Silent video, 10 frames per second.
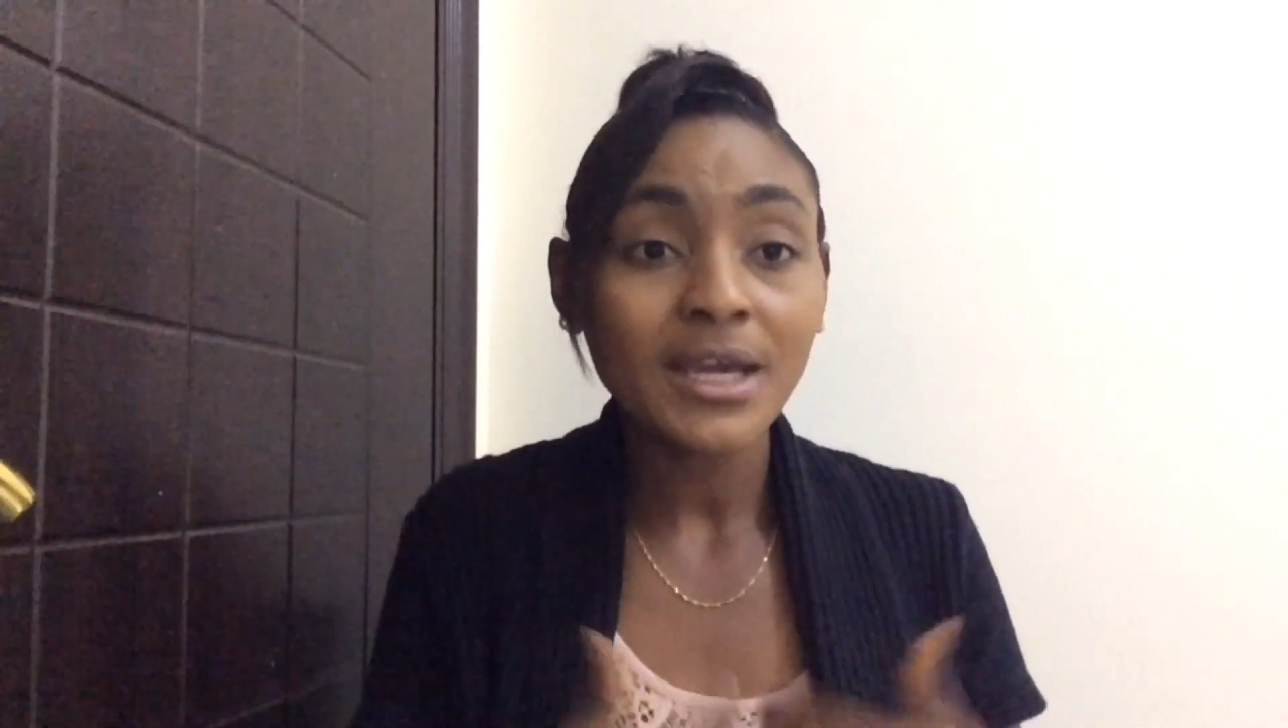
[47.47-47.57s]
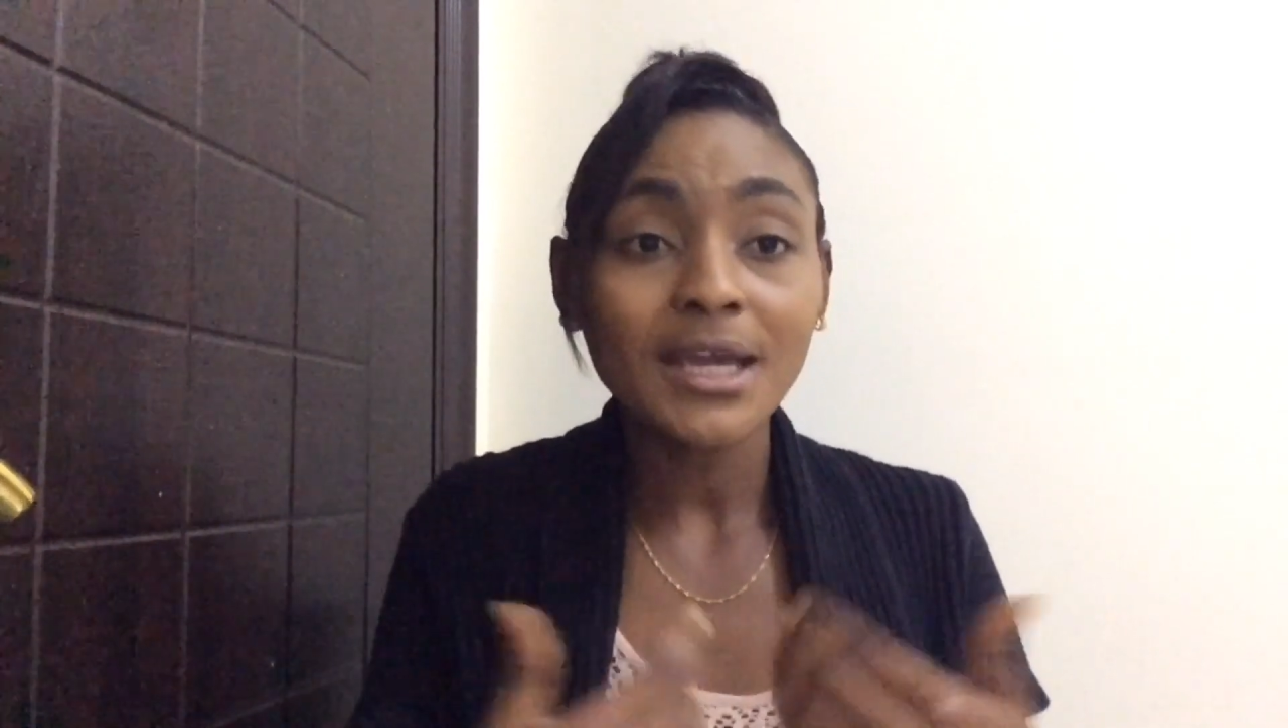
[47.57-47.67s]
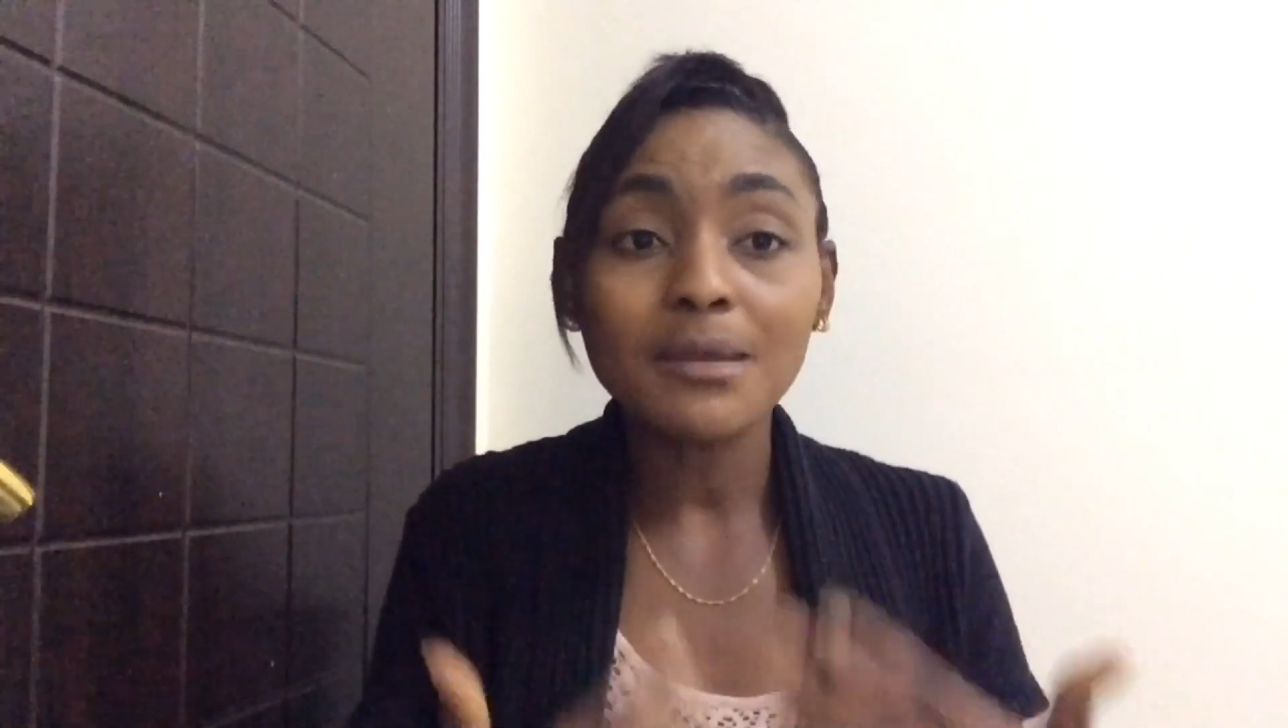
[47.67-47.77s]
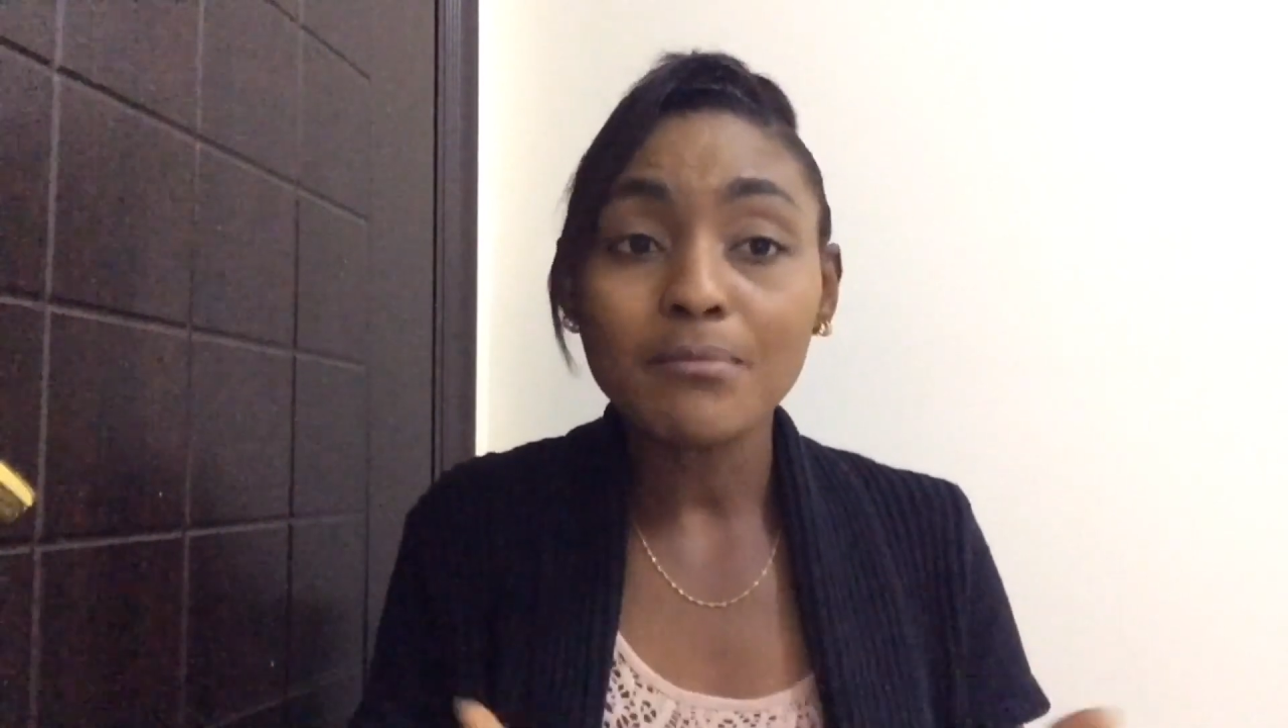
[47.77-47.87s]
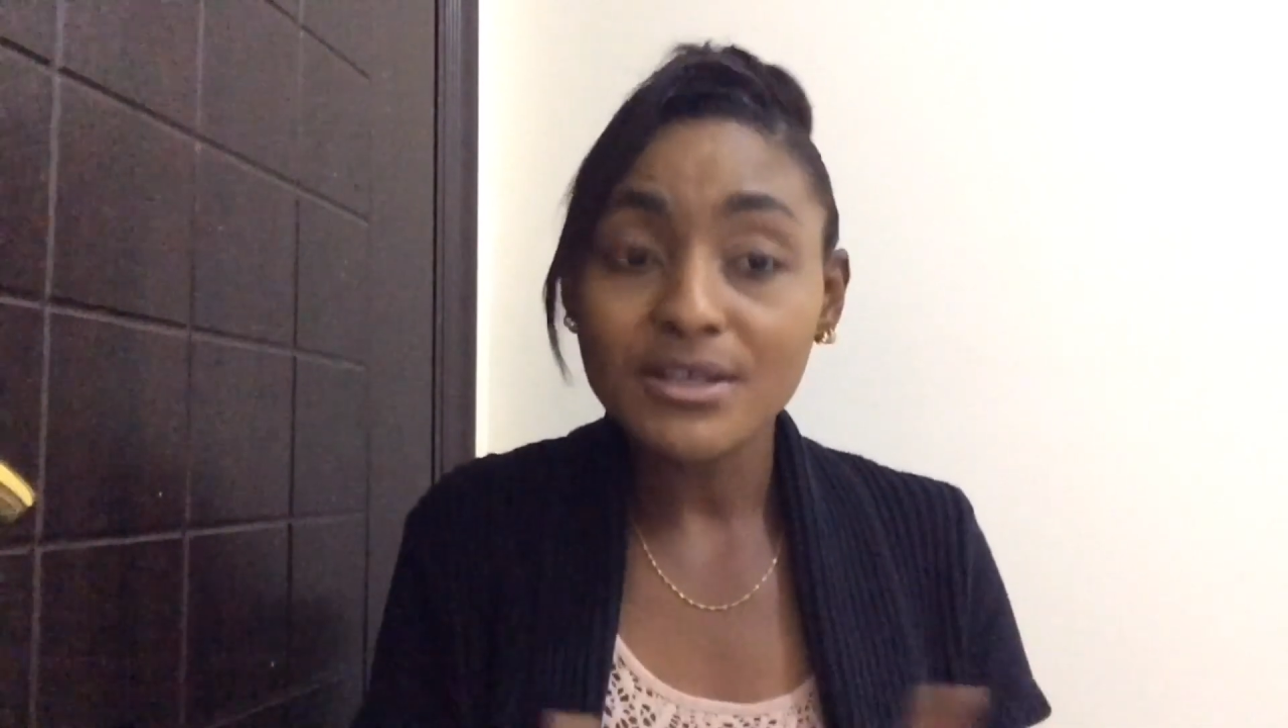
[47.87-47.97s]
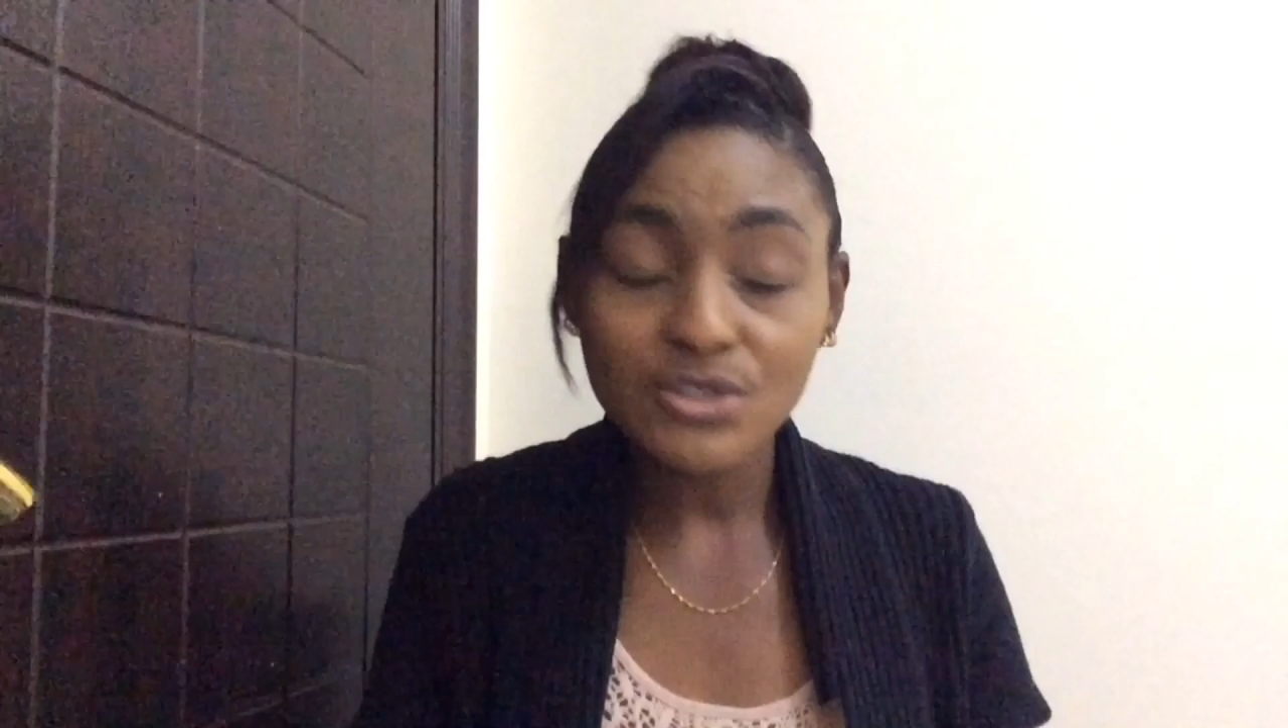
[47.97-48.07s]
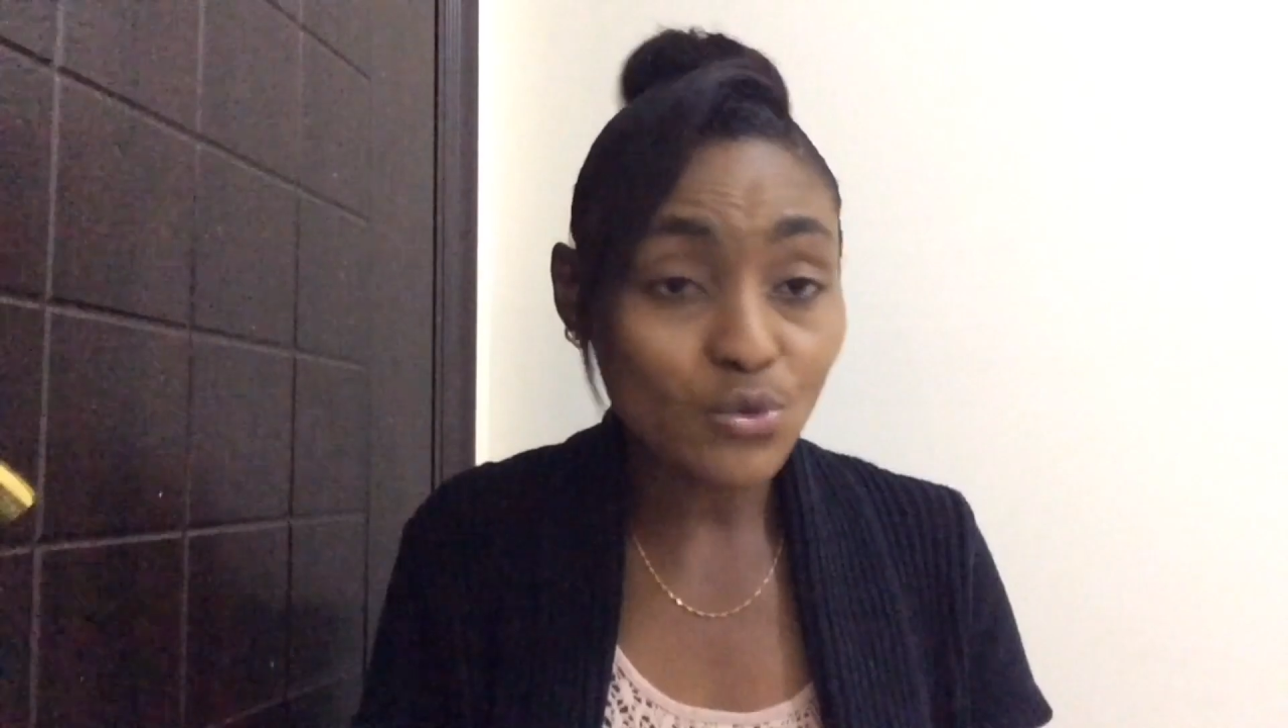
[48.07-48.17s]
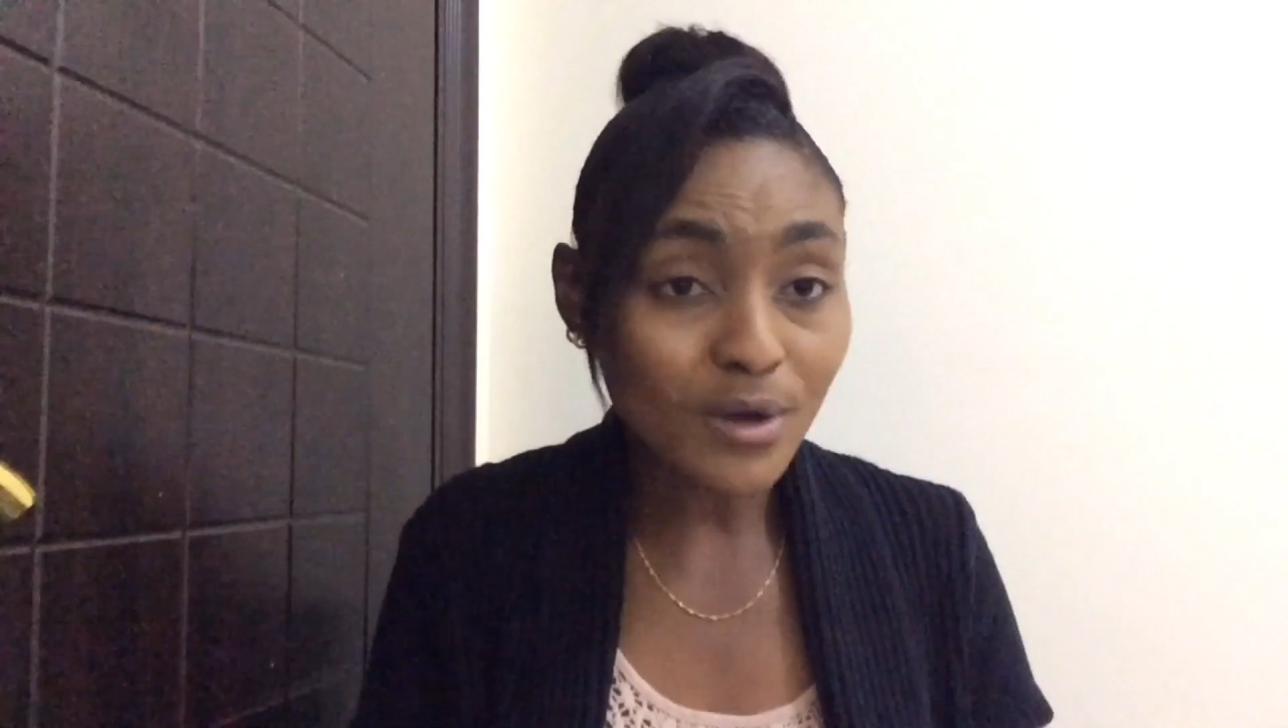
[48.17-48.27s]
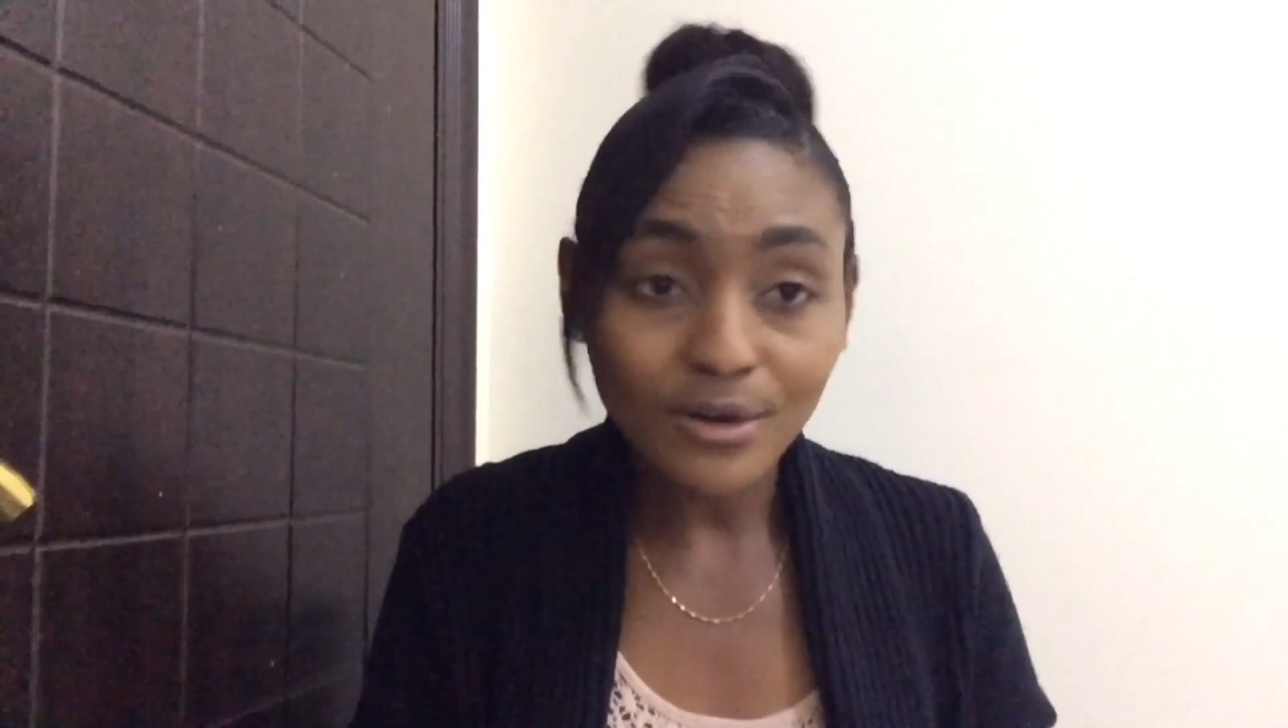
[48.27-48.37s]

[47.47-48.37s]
it means you are